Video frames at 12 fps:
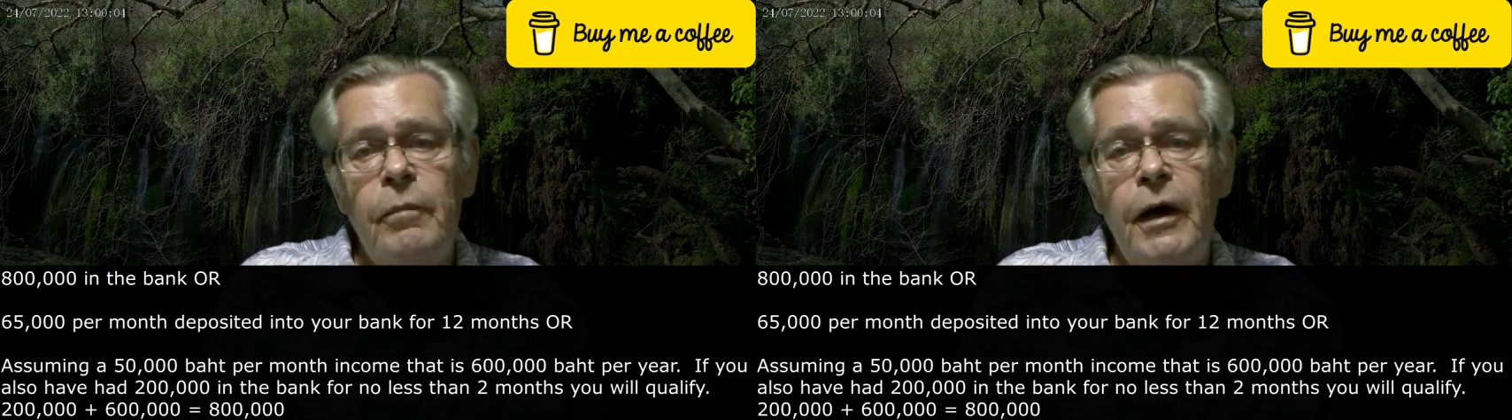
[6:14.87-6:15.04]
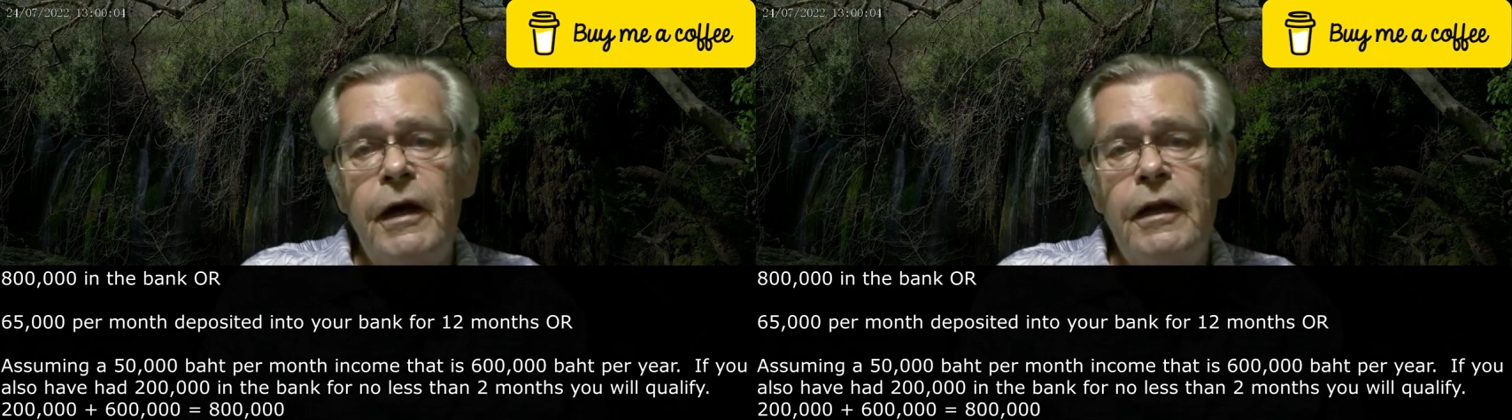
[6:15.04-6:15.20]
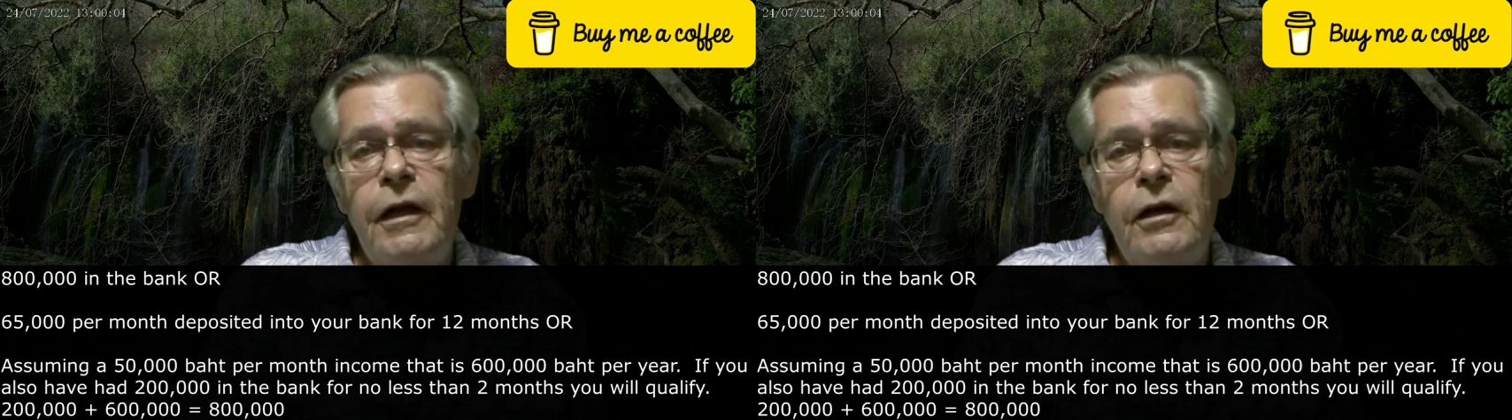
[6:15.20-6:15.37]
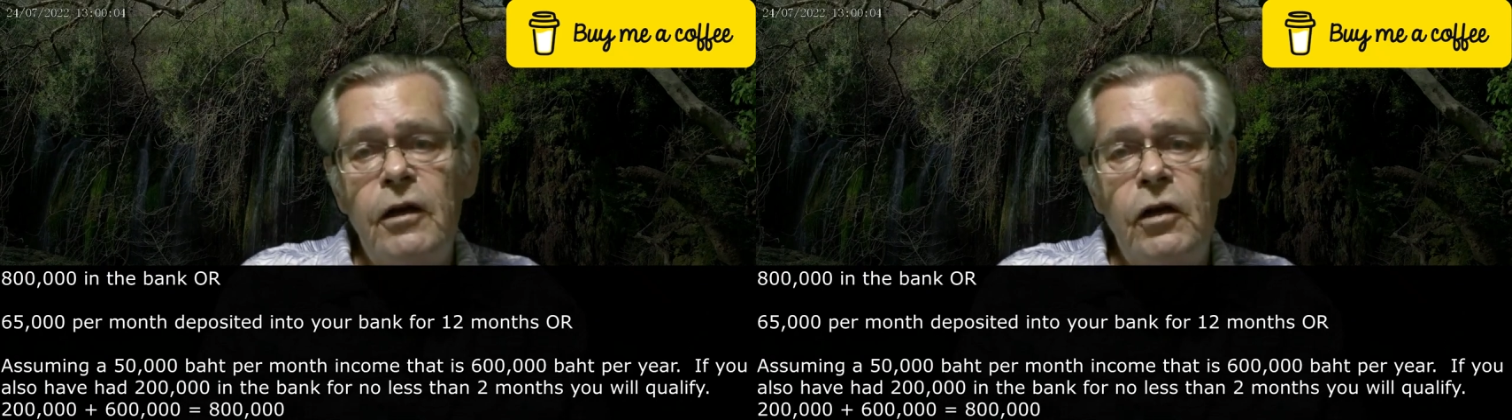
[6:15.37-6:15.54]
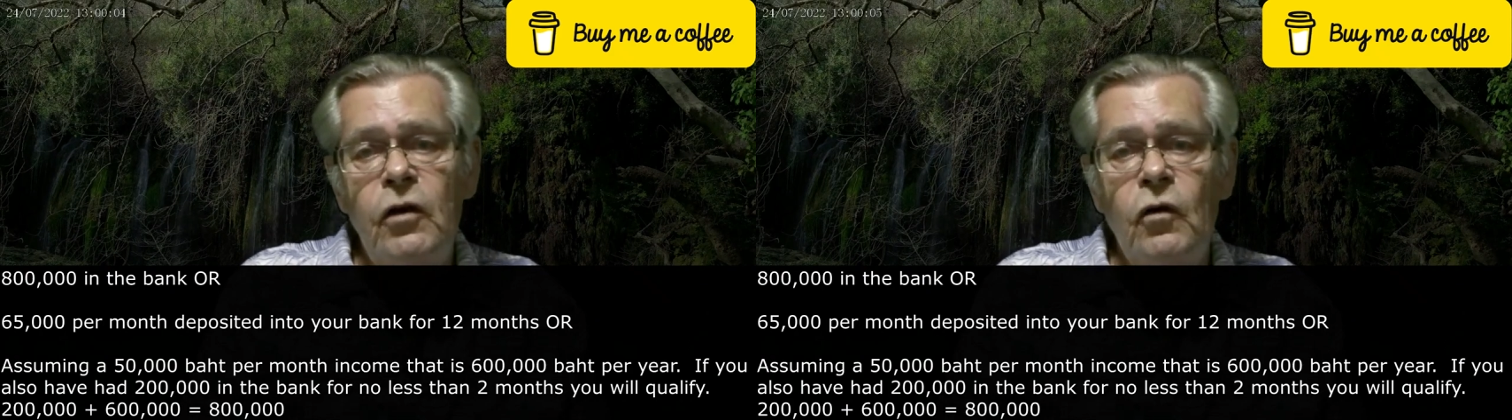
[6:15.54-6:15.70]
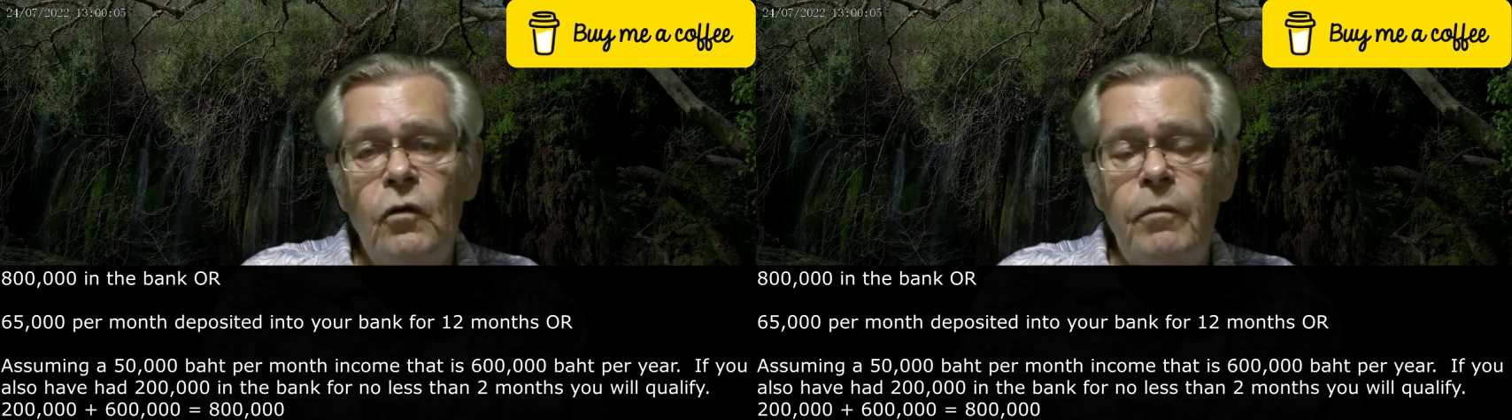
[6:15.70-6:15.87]
paid into
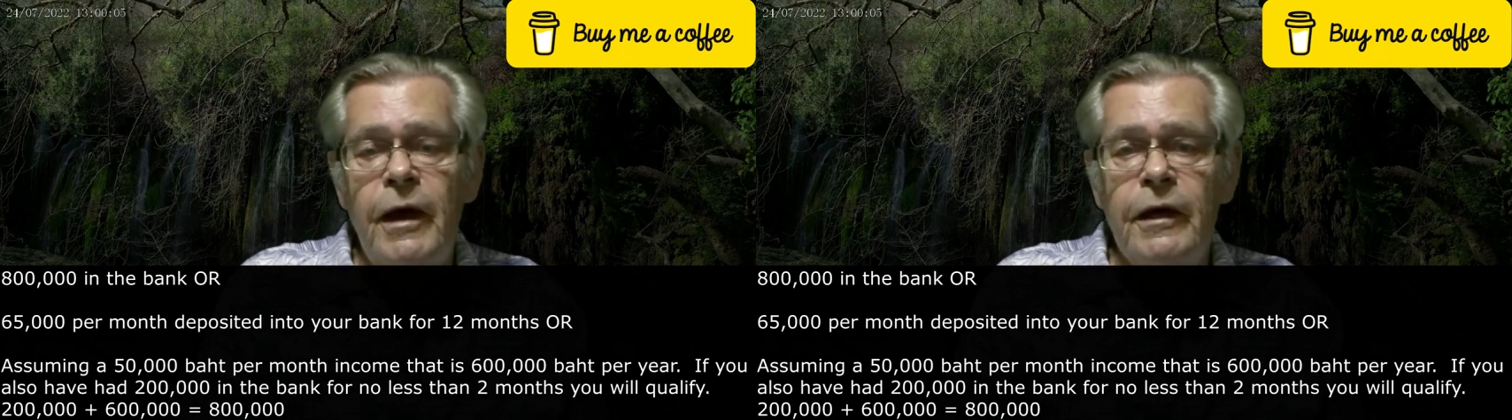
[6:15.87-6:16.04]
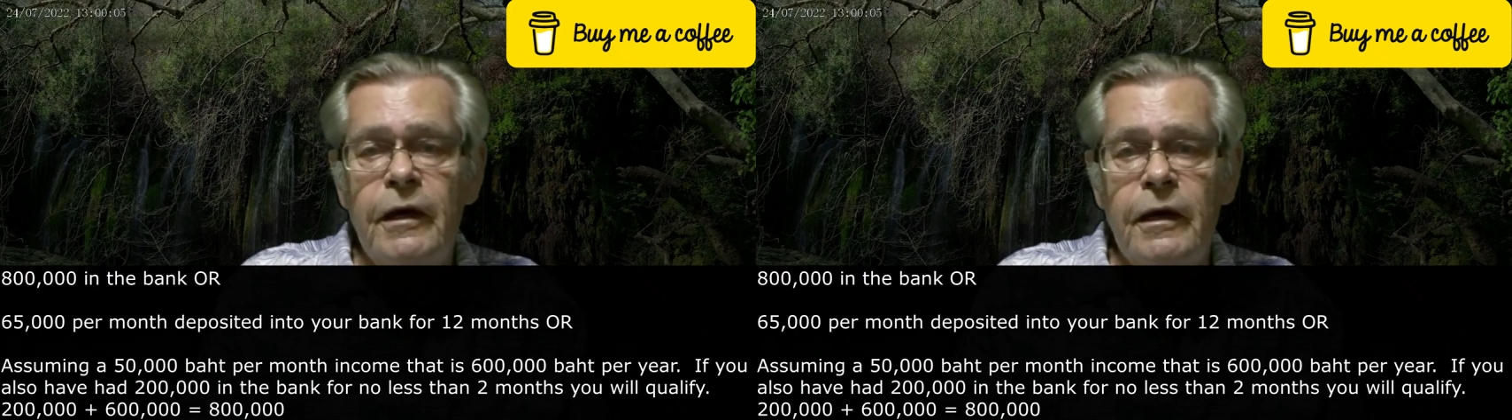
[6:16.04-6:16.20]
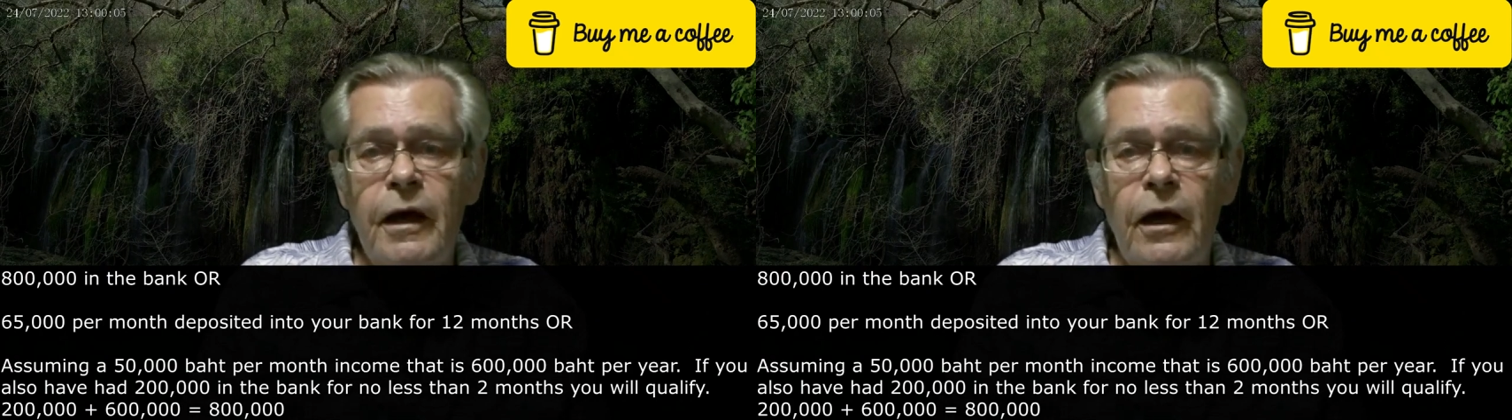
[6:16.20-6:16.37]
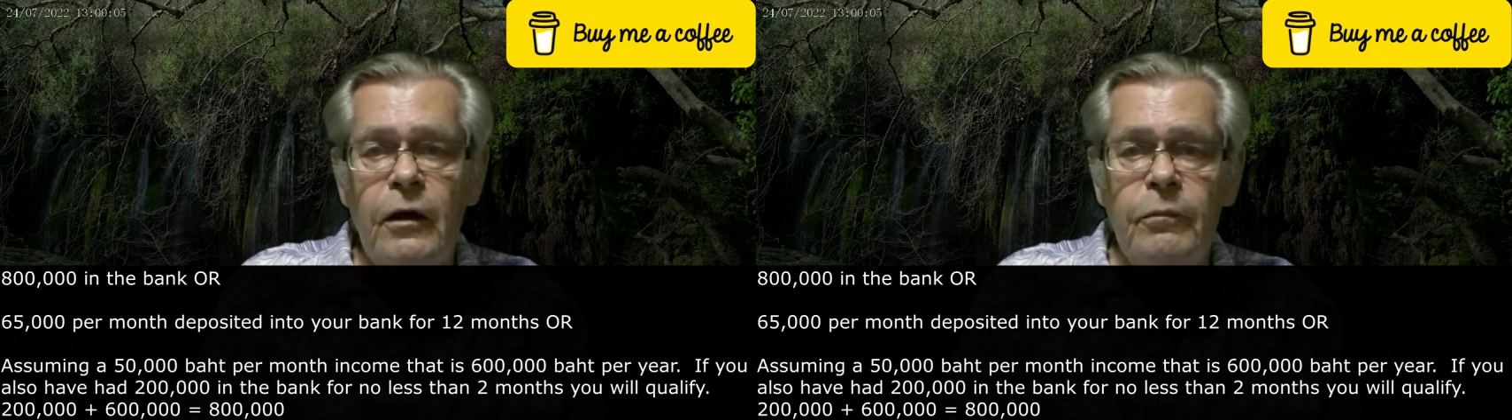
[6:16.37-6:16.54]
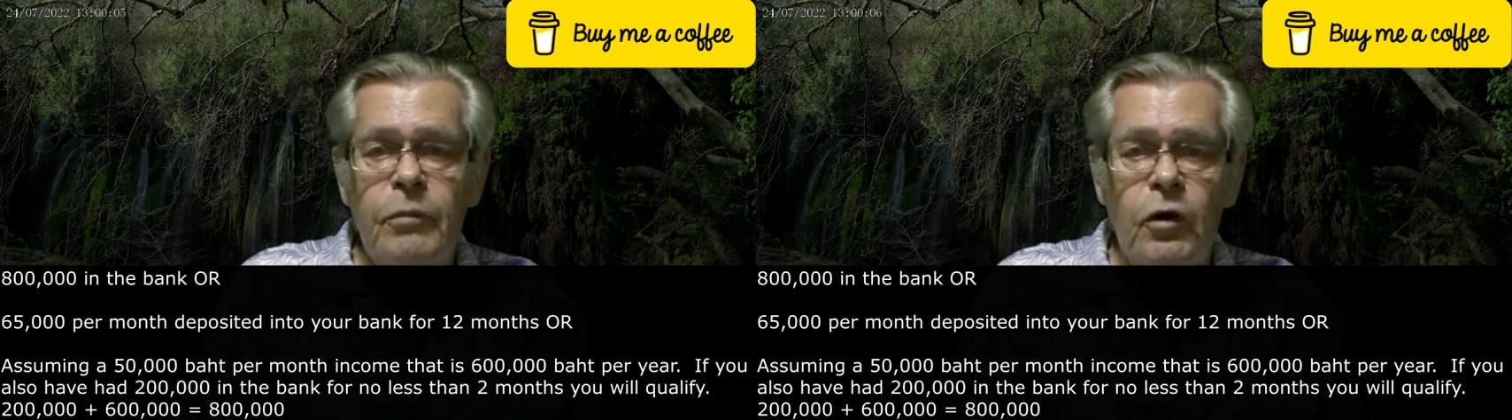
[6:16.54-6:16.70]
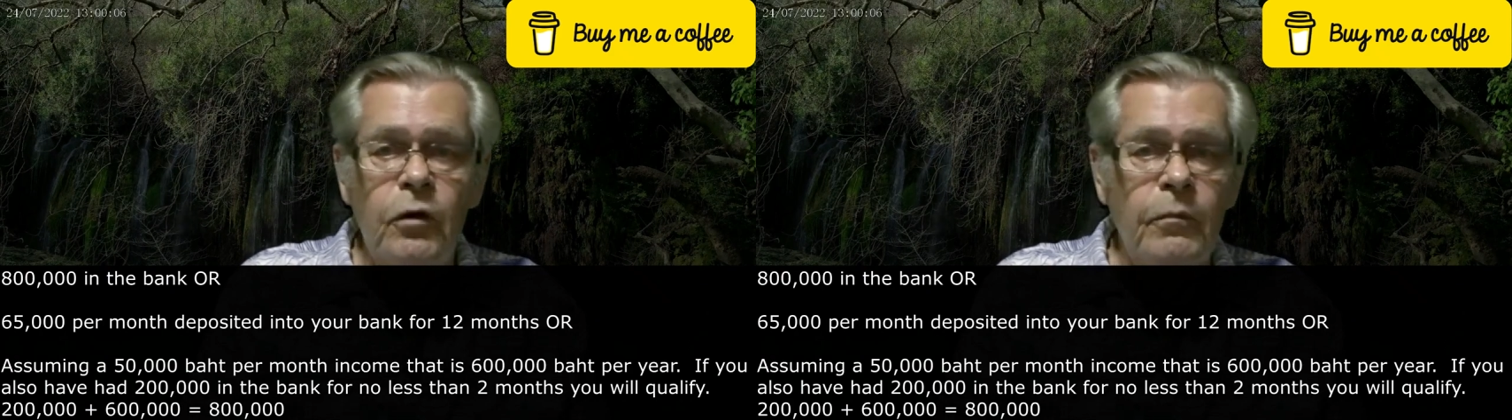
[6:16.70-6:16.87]
your bank
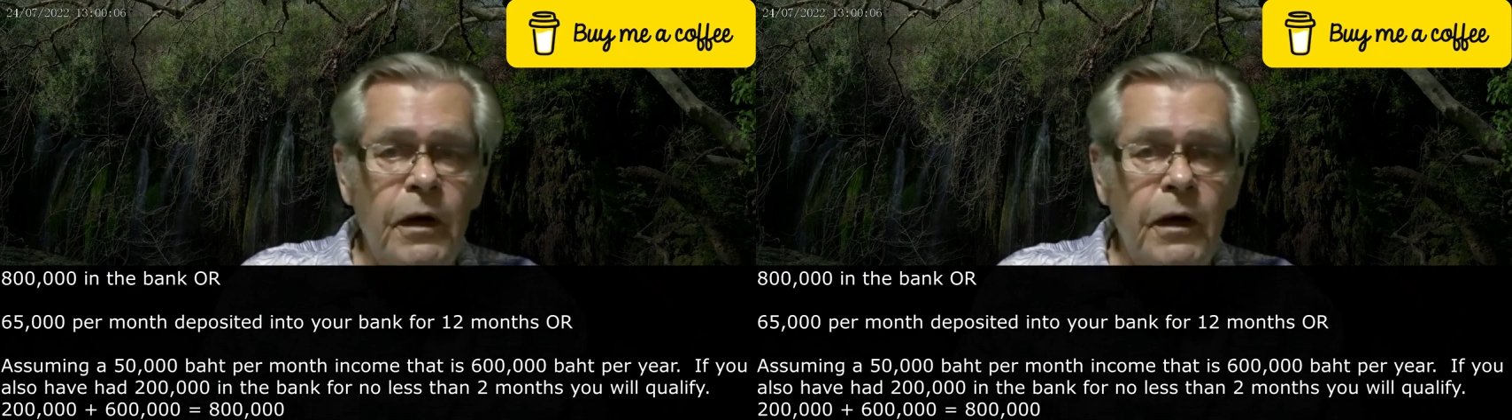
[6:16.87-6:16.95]
account per